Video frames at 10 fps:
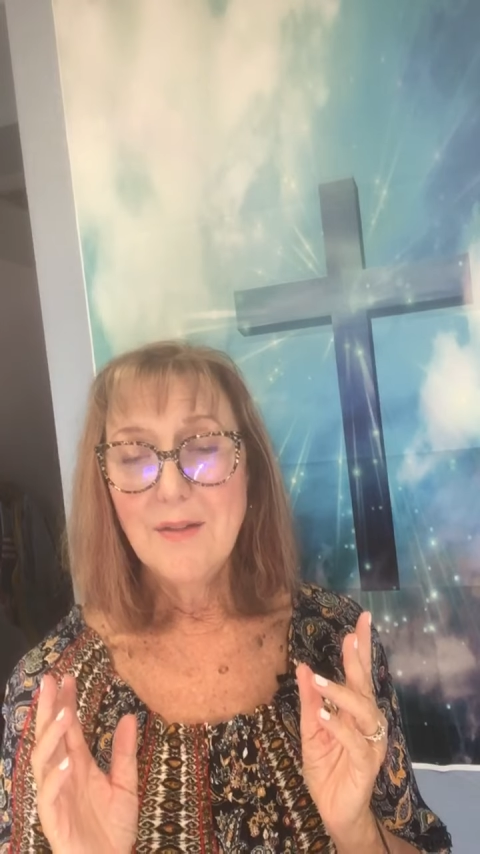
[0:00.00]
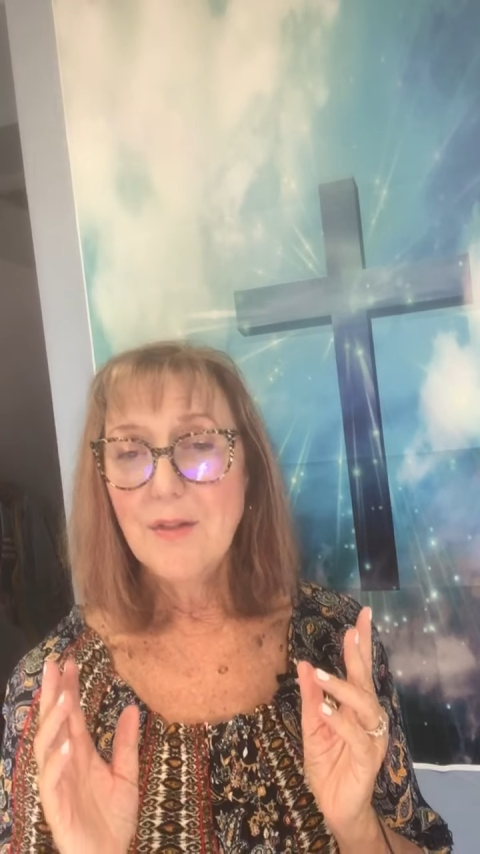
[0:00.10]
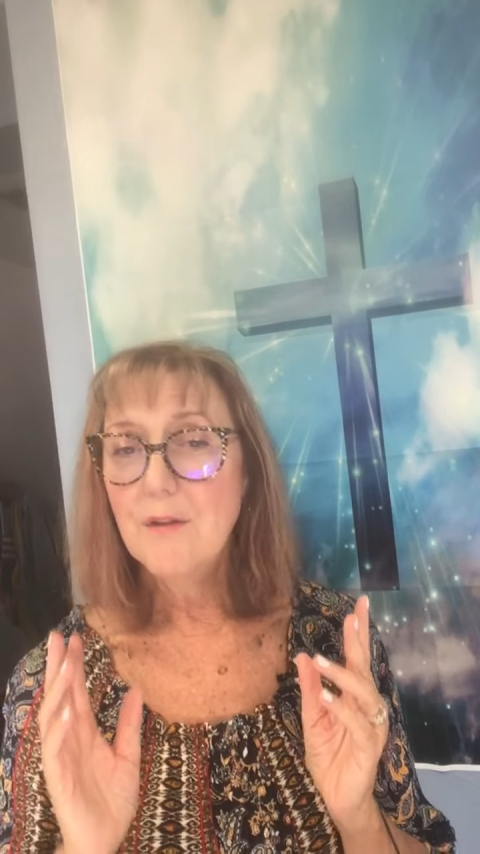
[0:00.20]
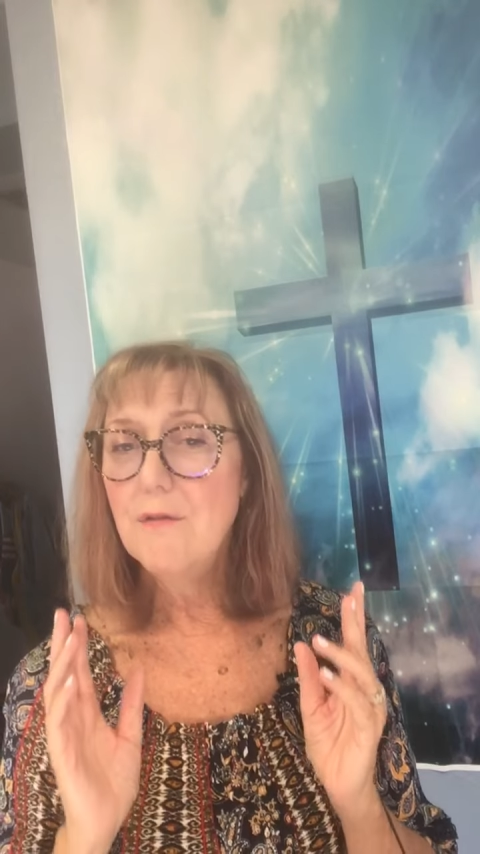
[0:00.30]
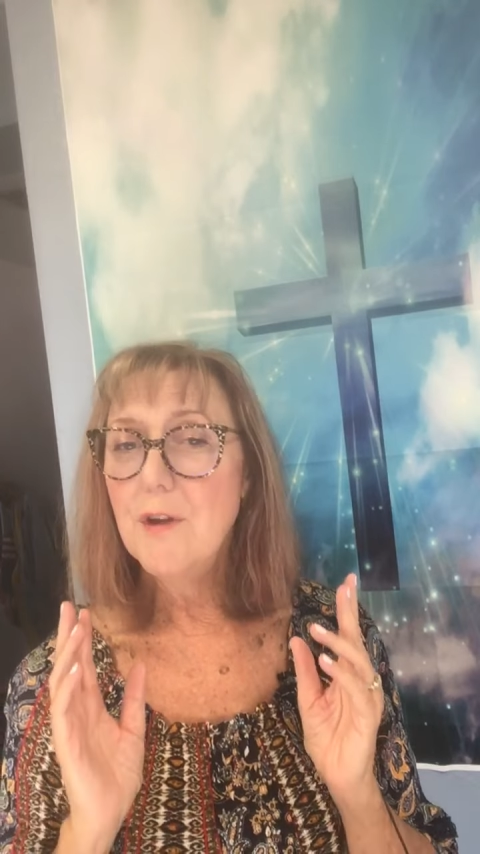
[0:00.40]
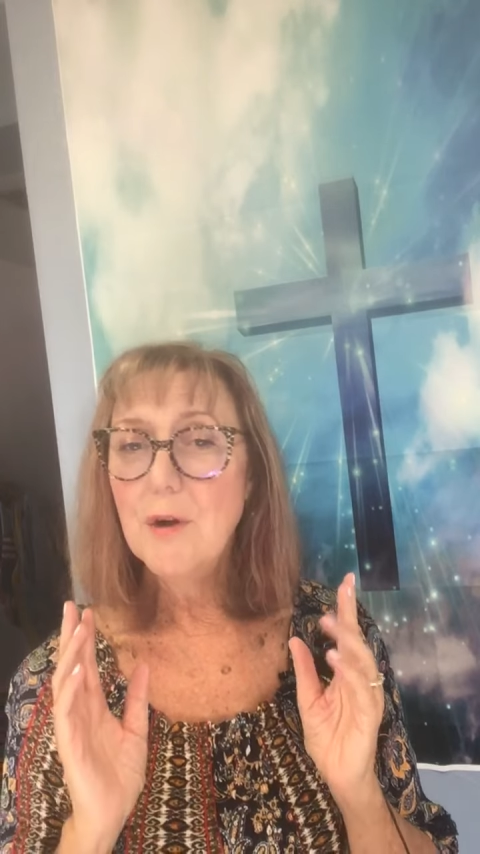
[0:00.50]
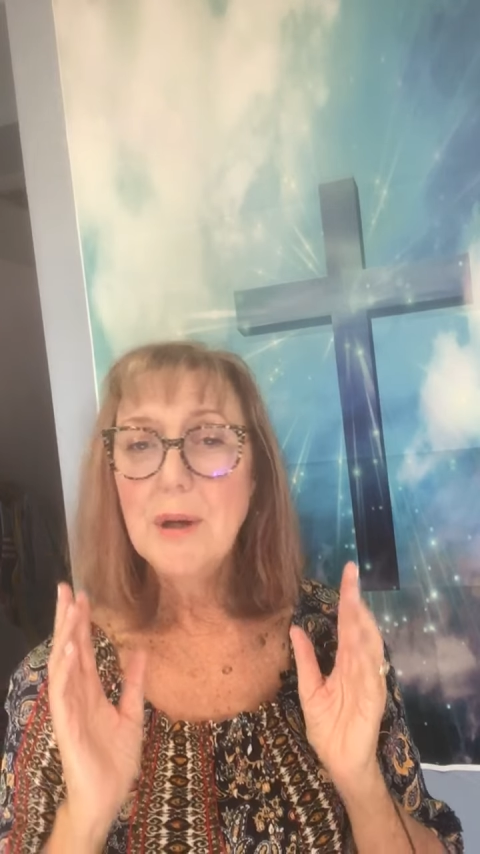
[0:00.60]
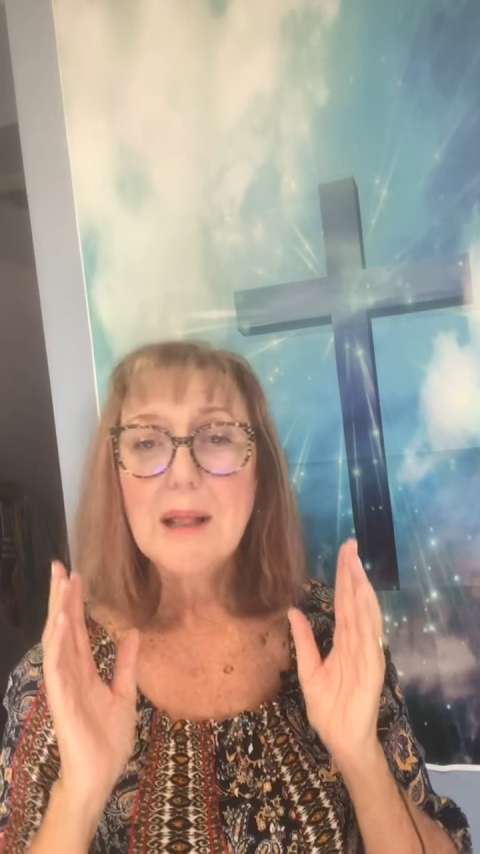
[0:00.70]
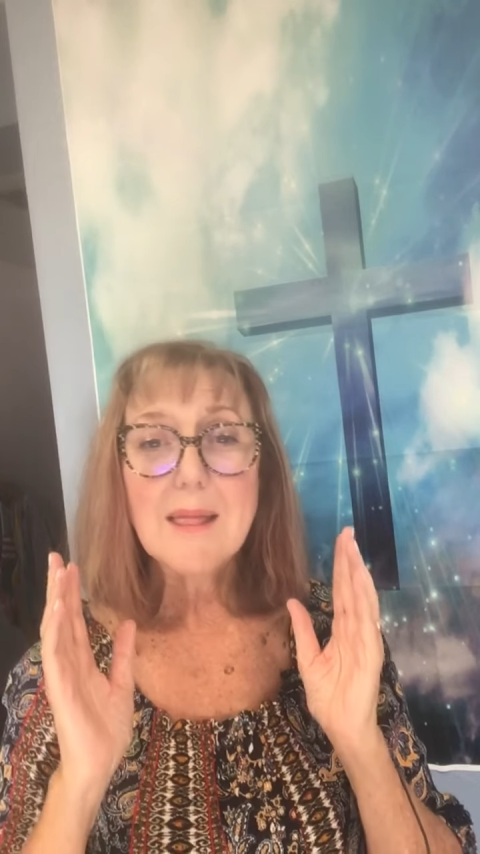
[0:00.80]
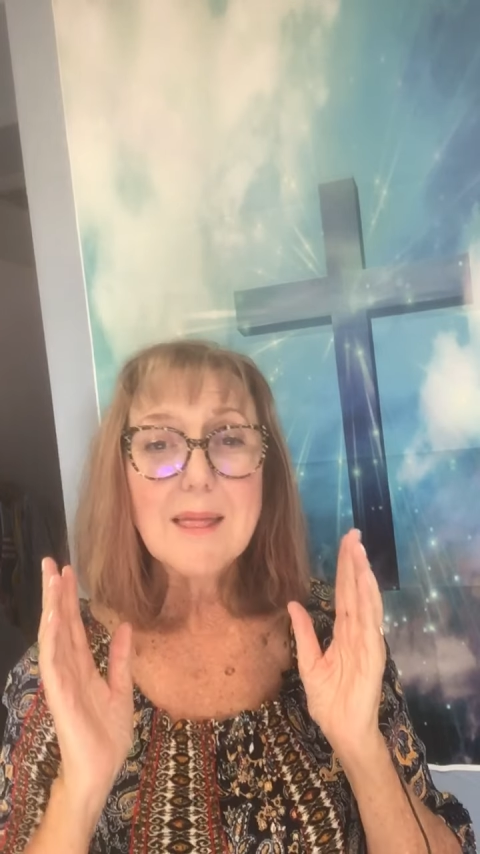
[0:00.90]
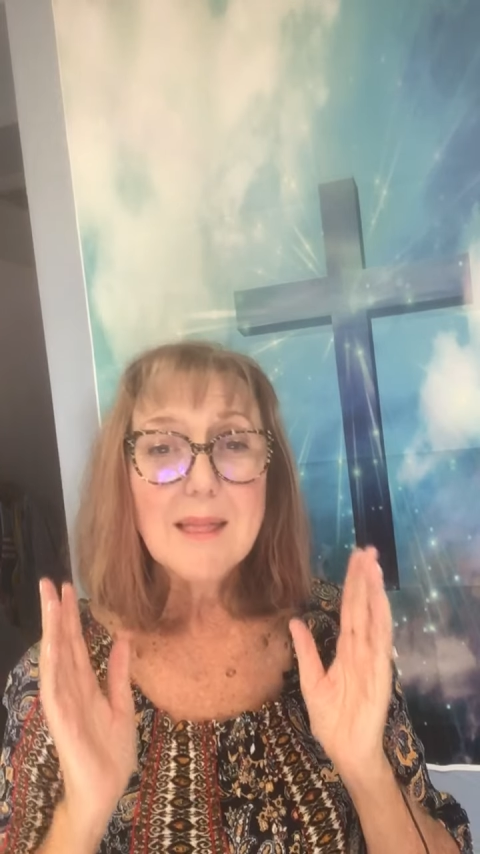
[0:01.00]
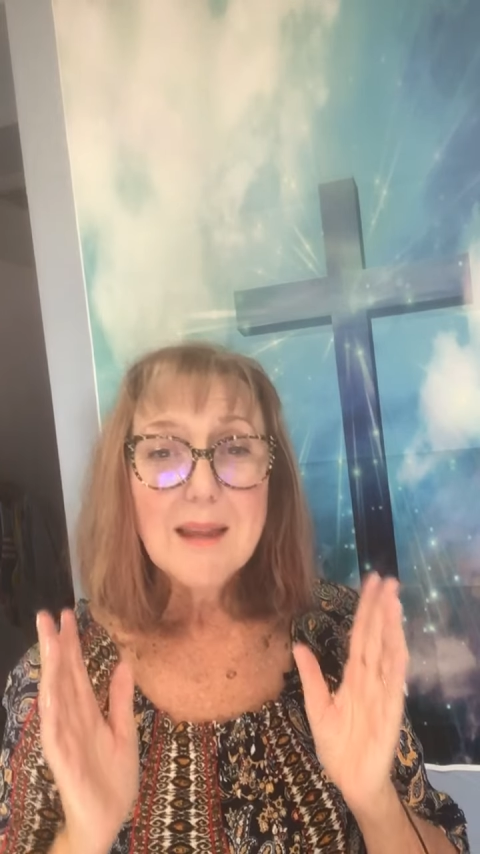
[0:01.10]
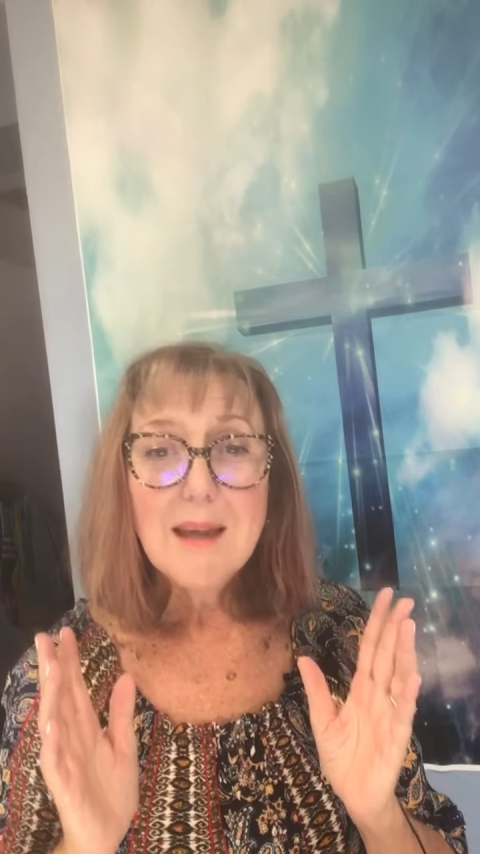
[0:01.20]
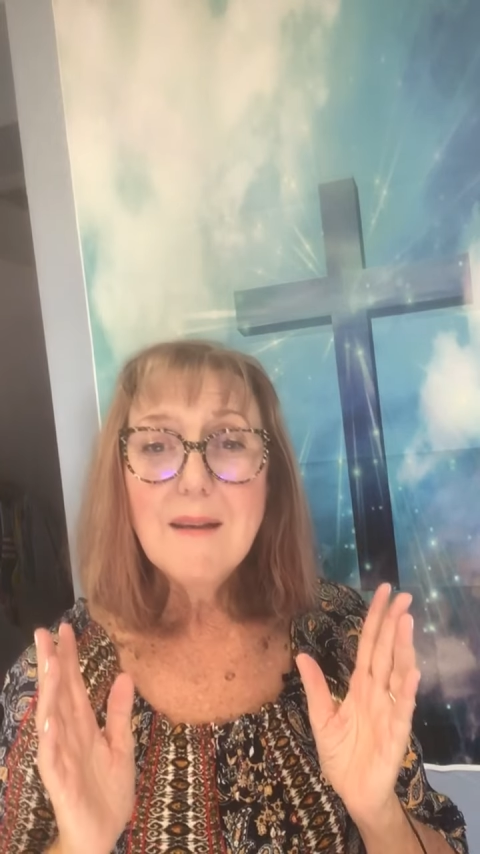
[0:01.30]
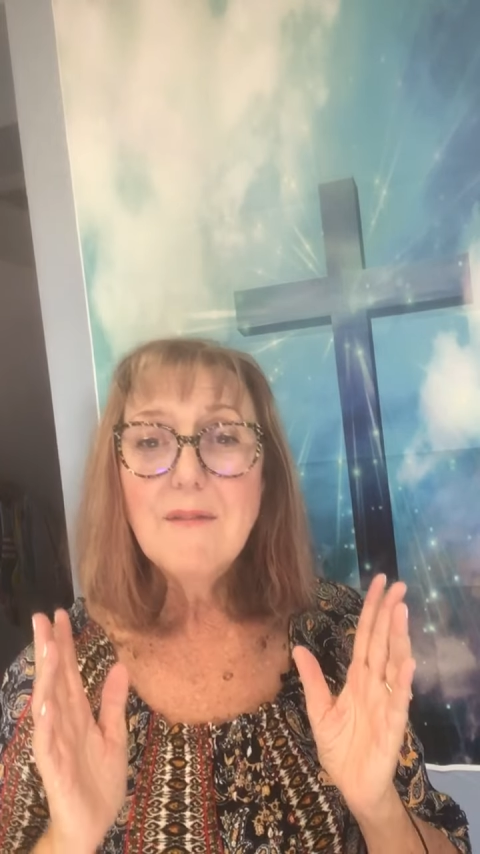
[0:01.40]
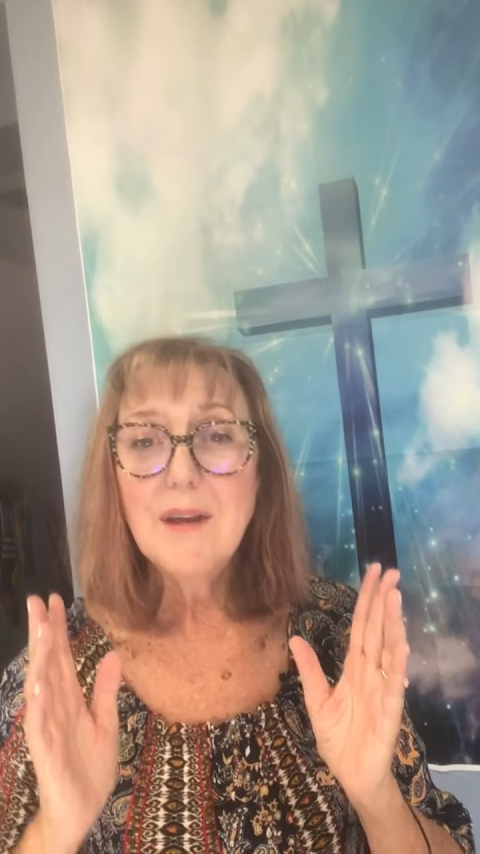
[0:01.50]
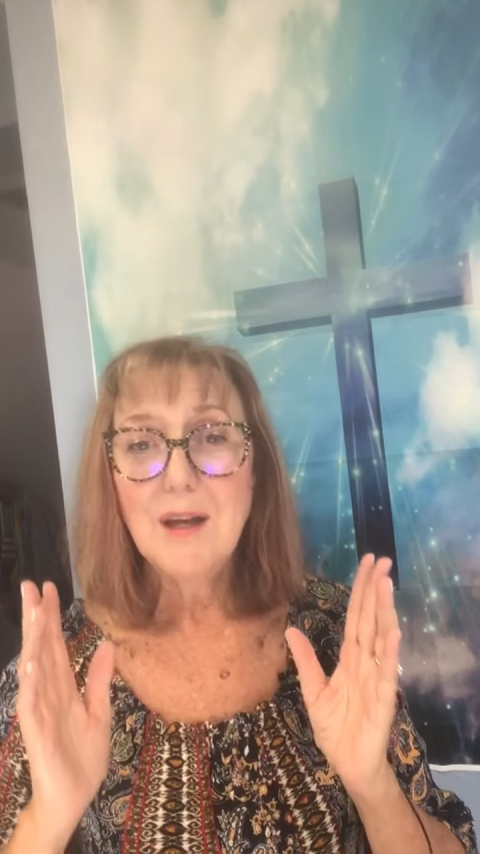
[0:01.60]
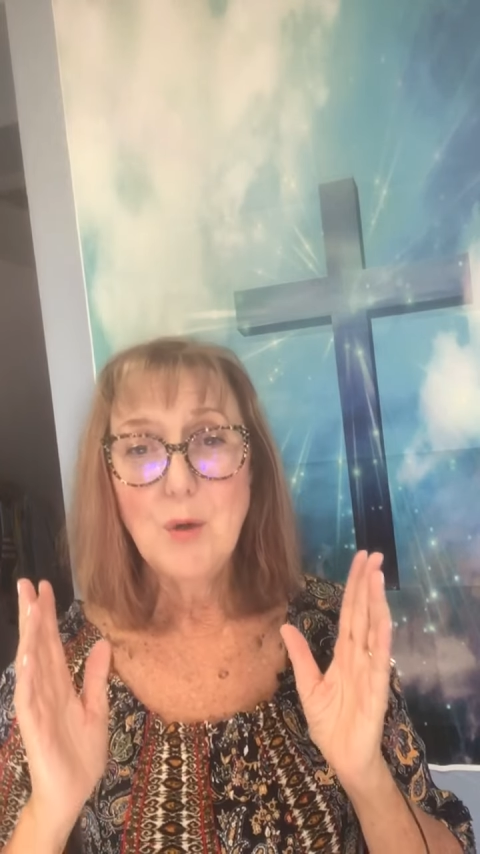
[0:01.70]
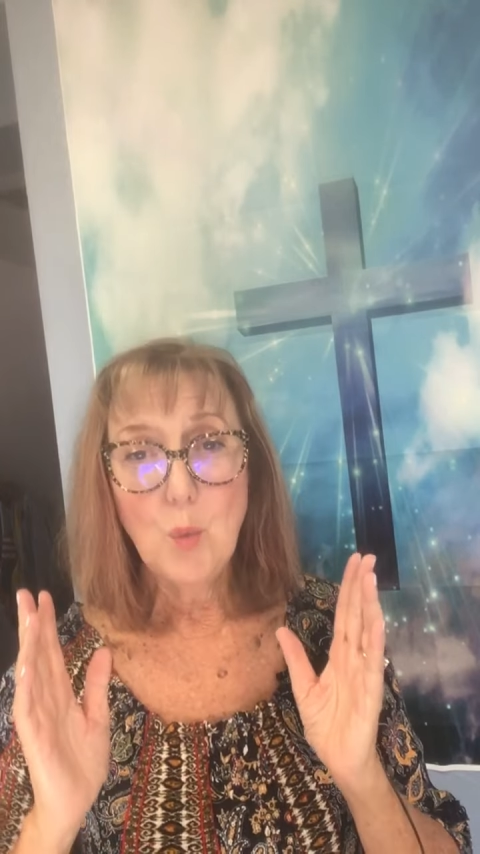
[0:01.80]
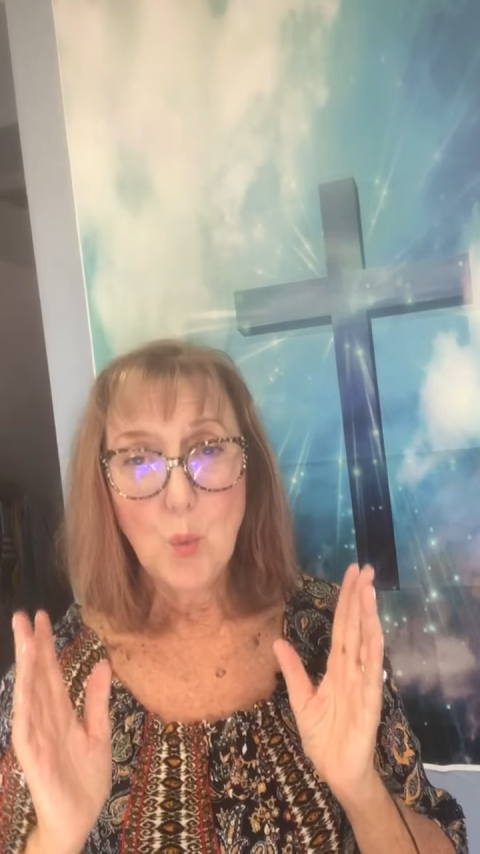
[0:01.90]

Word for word: the very living